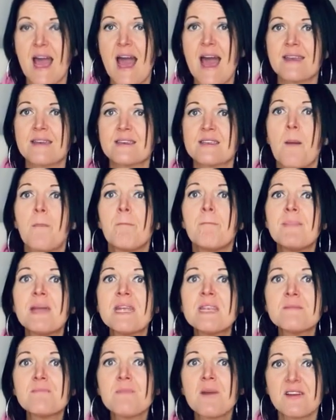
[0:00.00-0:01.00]
and
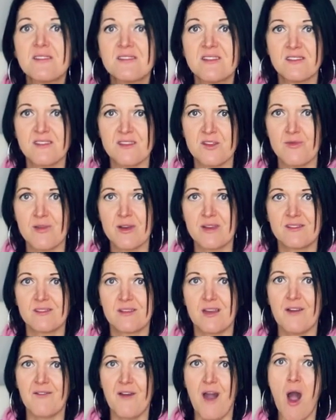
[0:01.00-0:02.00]
minimises the risk
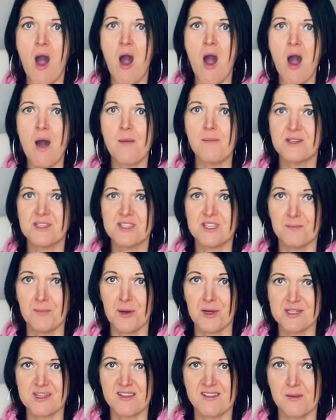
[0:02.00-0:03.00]
of harm to
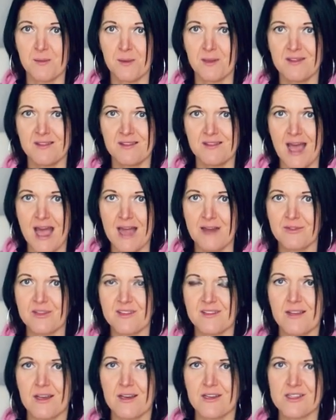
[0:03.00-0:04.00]
participants and
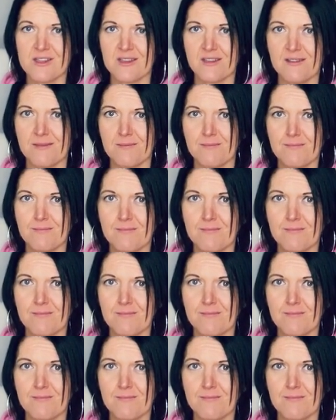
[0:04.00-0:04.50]
researchers.